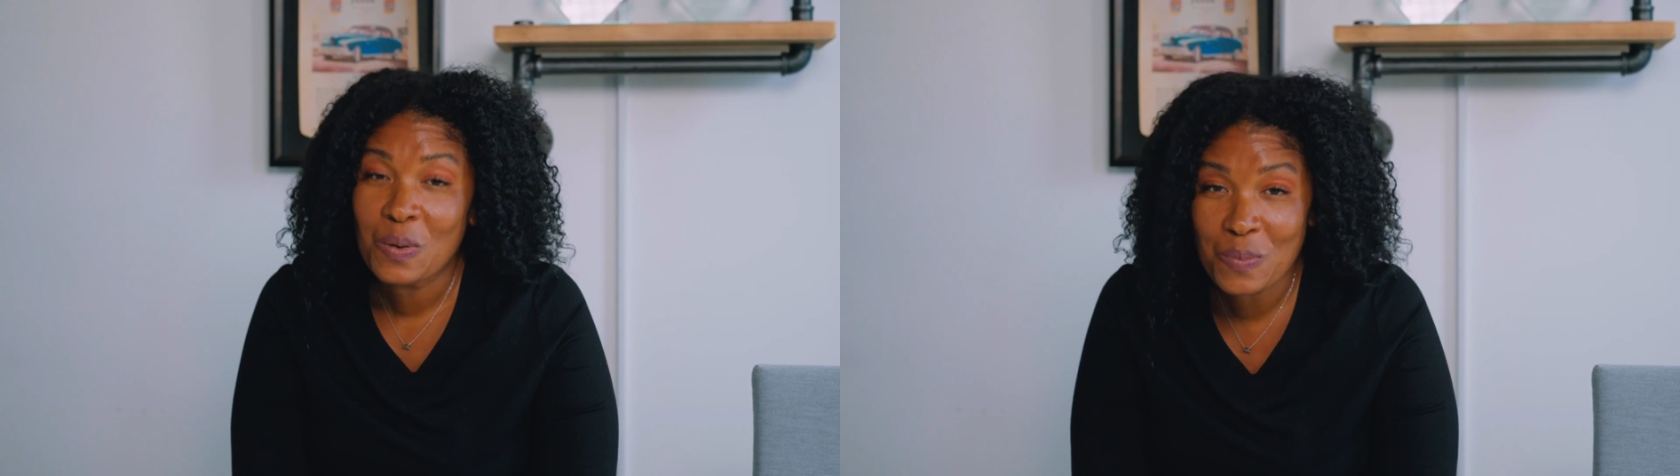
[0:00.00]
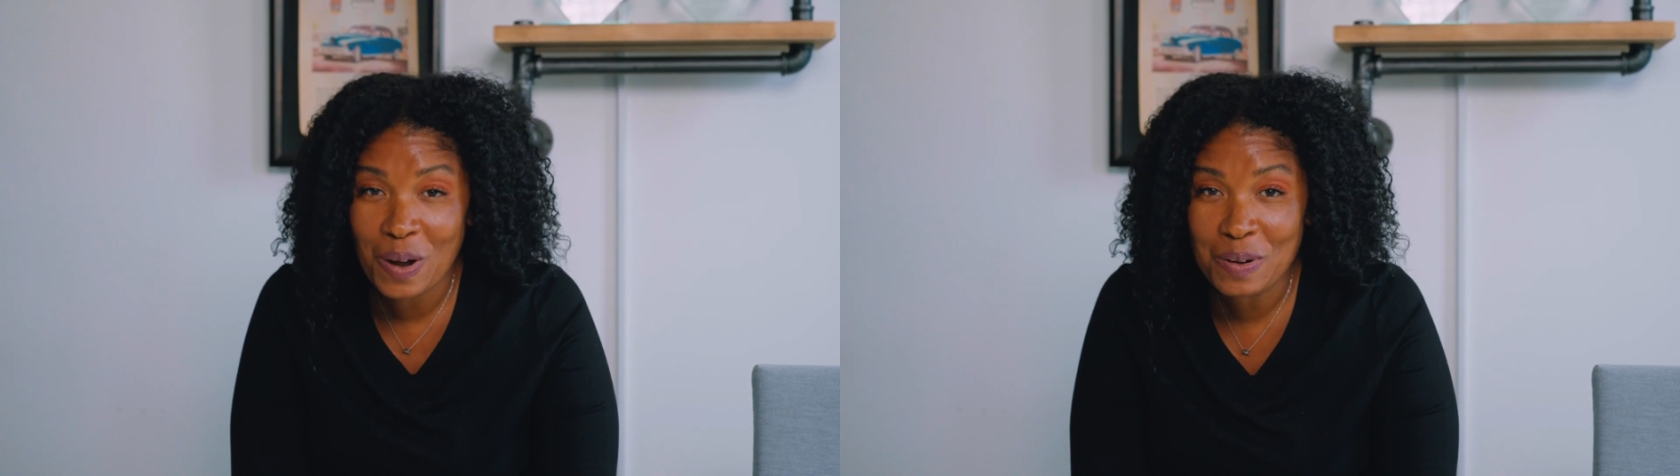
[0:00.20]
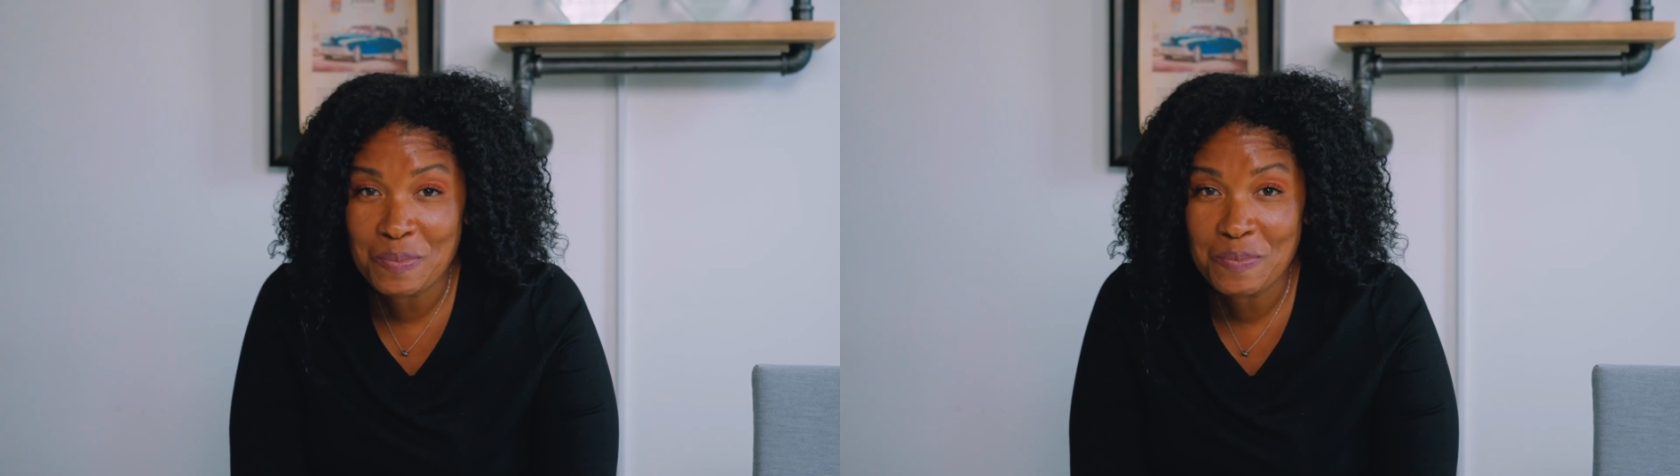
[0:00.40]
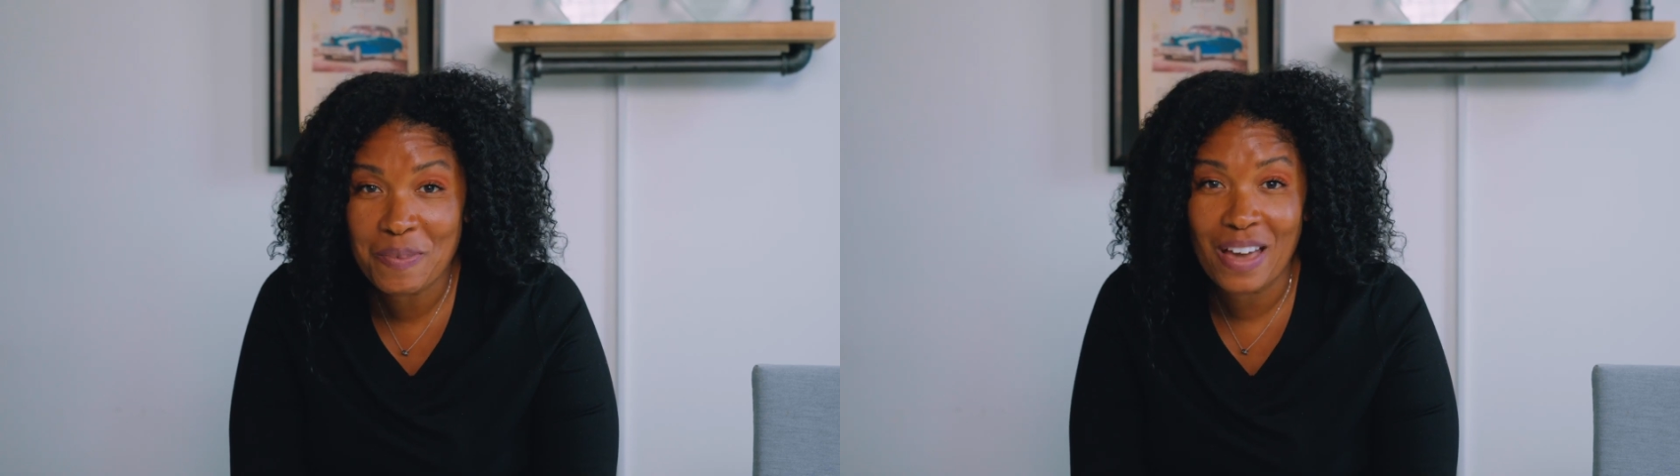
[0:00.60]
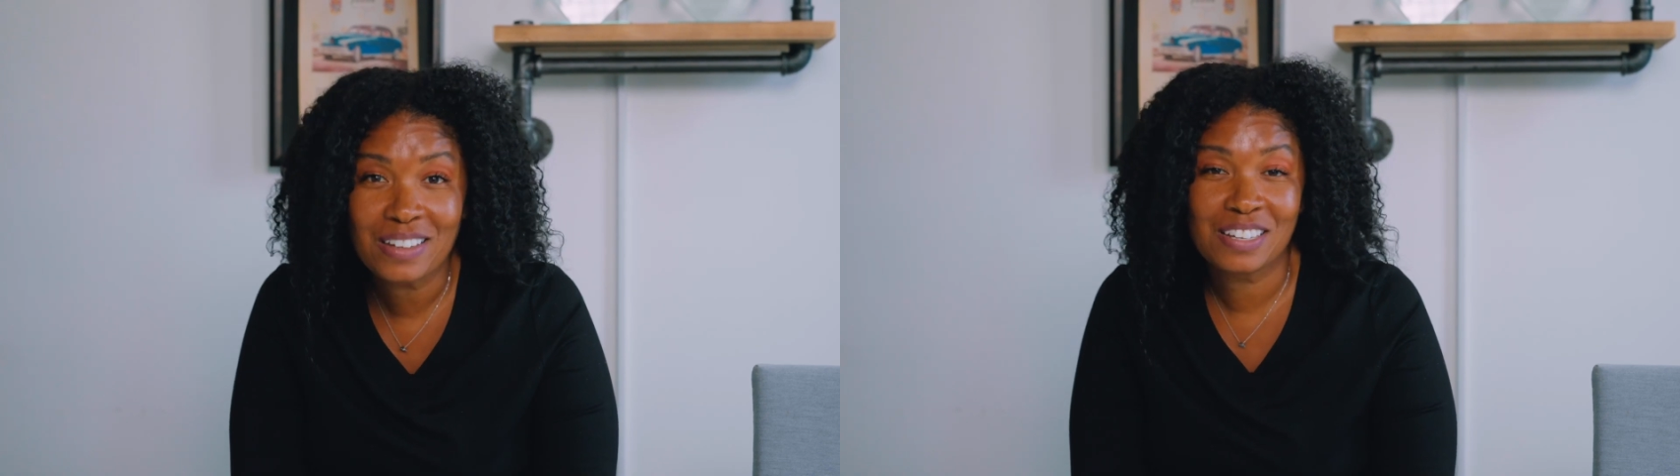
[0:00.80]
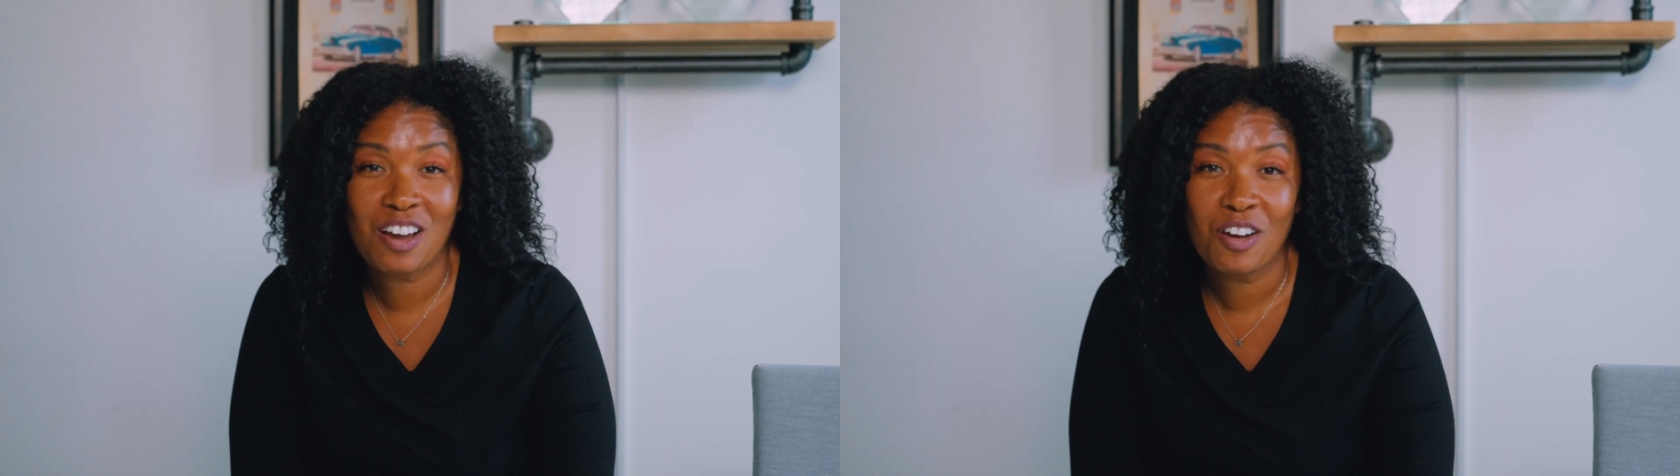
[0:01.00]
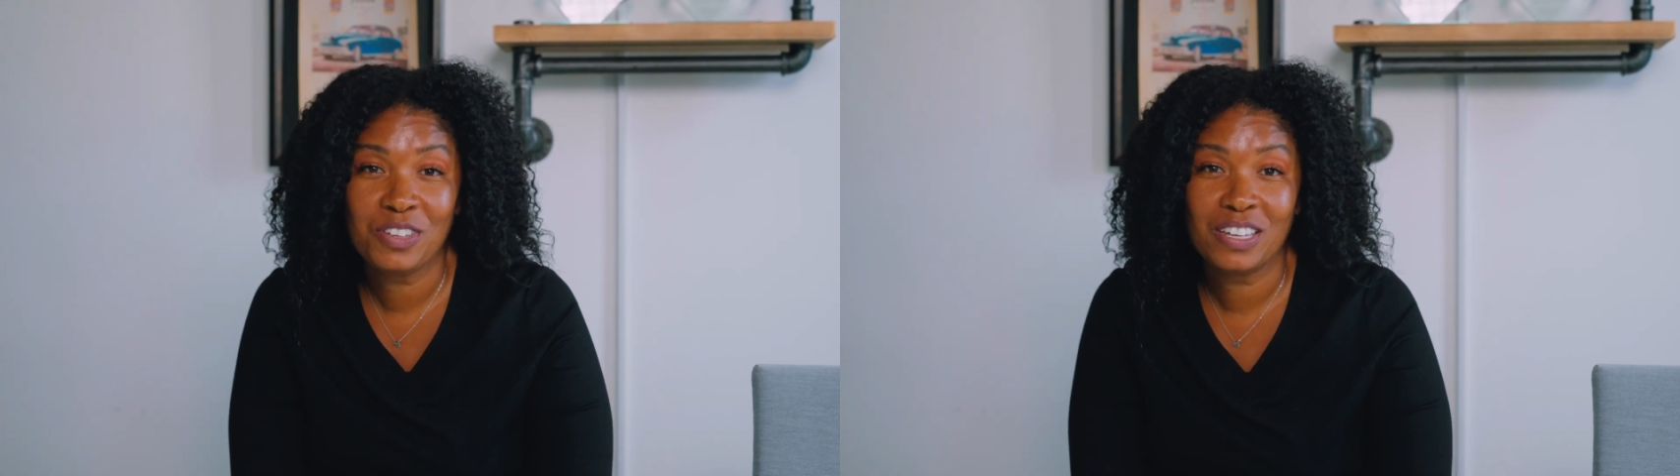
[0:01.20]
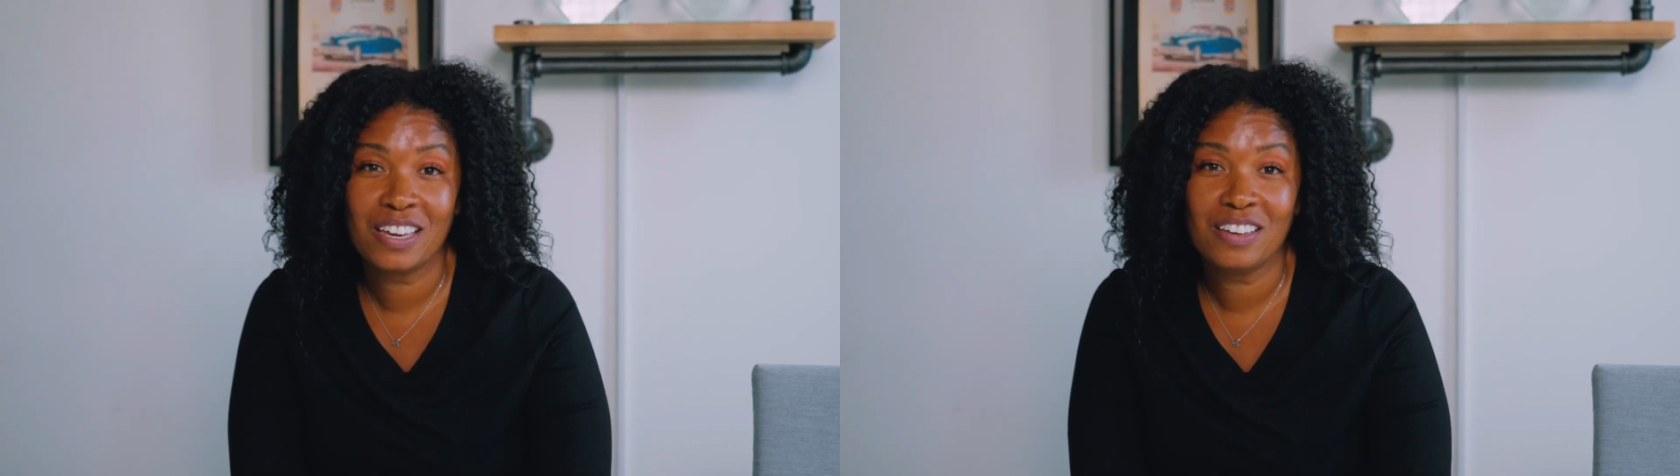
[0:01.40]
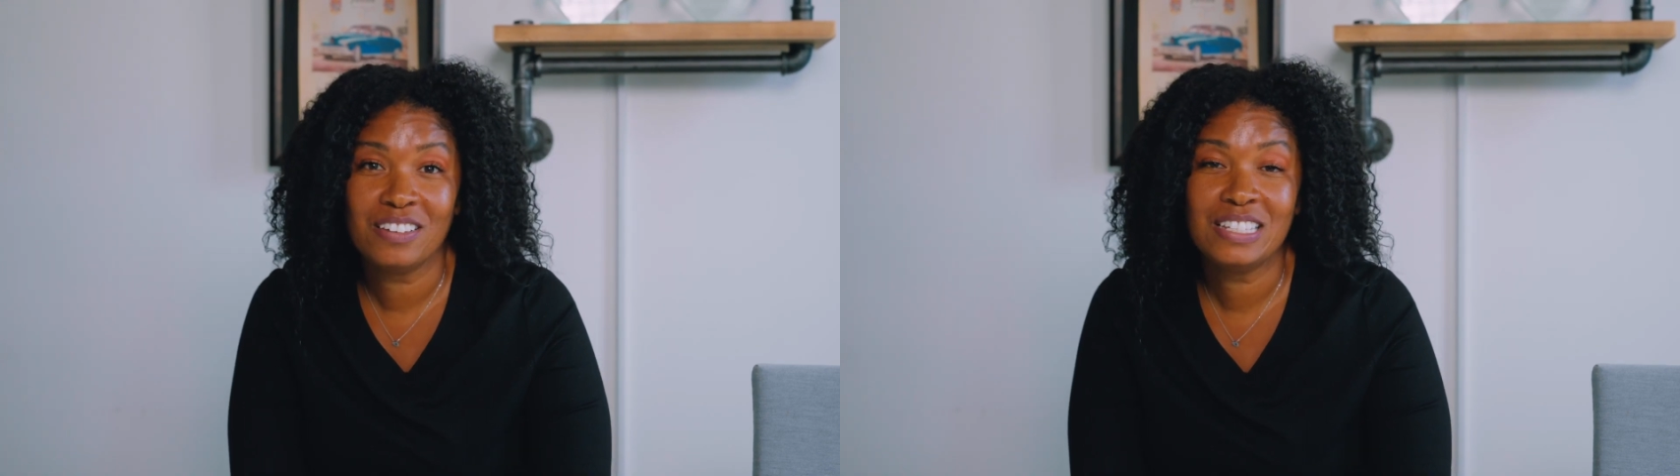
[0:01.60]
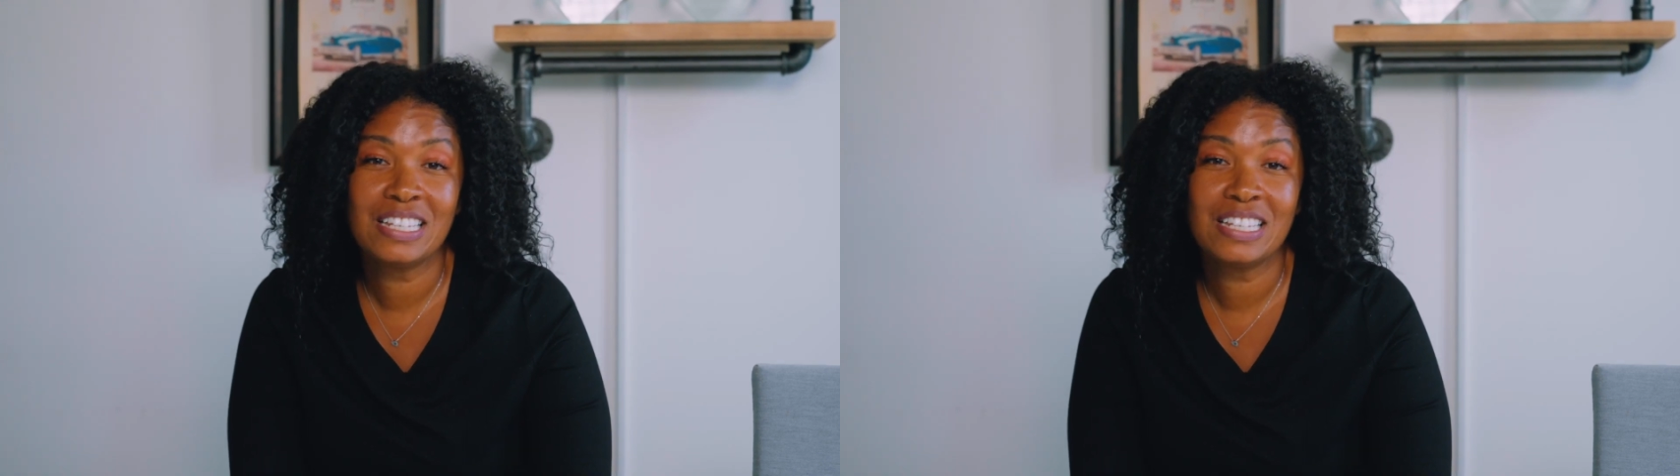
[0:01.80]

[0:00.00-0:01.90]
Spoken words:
Welcome back to Coffee and Kale.